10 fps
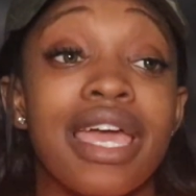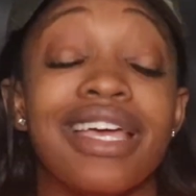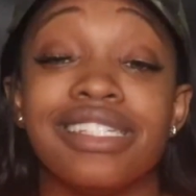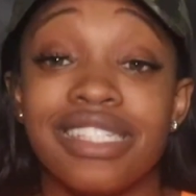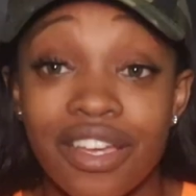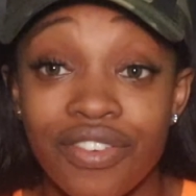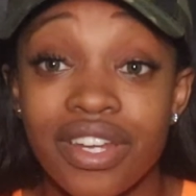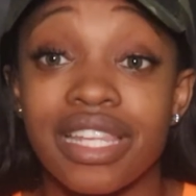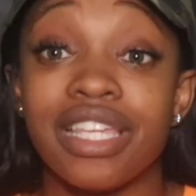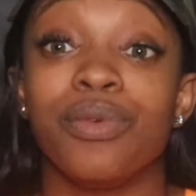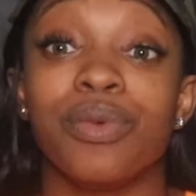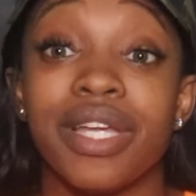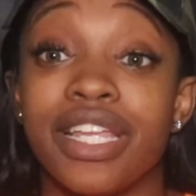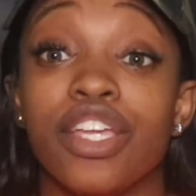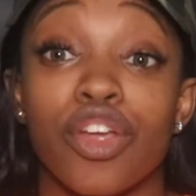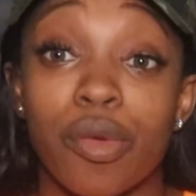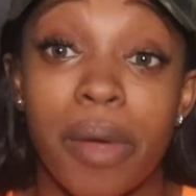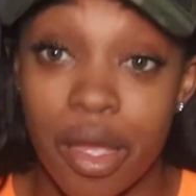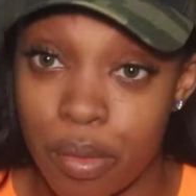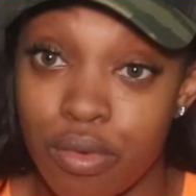is definitely reading your
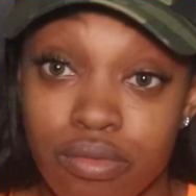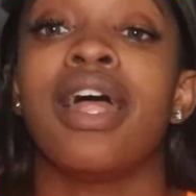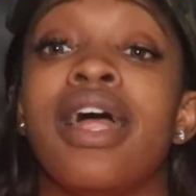Bible.